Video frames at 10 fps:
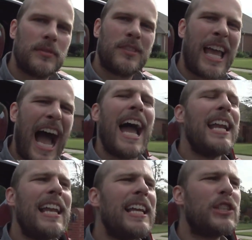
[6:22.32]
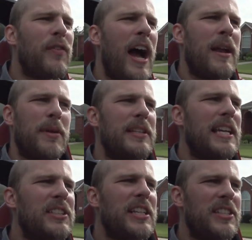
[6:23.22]
You know, idling is fine, but
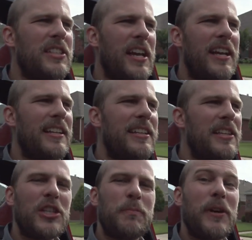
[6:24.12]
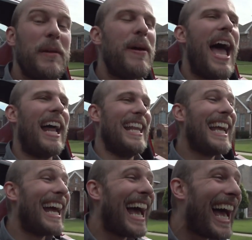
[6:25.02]
this is uh, this is pretty bad.
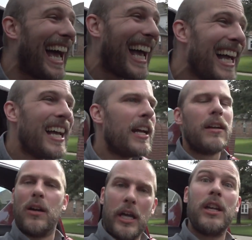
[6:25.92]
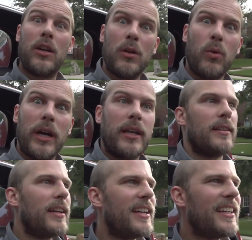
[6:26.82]
No, in a good way.
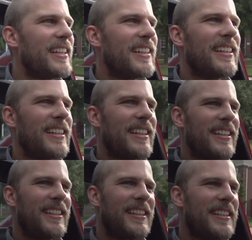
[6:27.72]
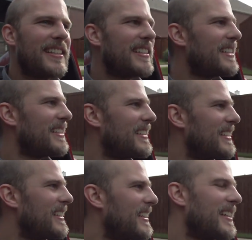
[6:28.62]
The crazy part about it is
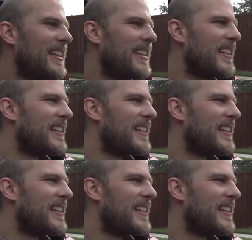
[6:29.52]
that these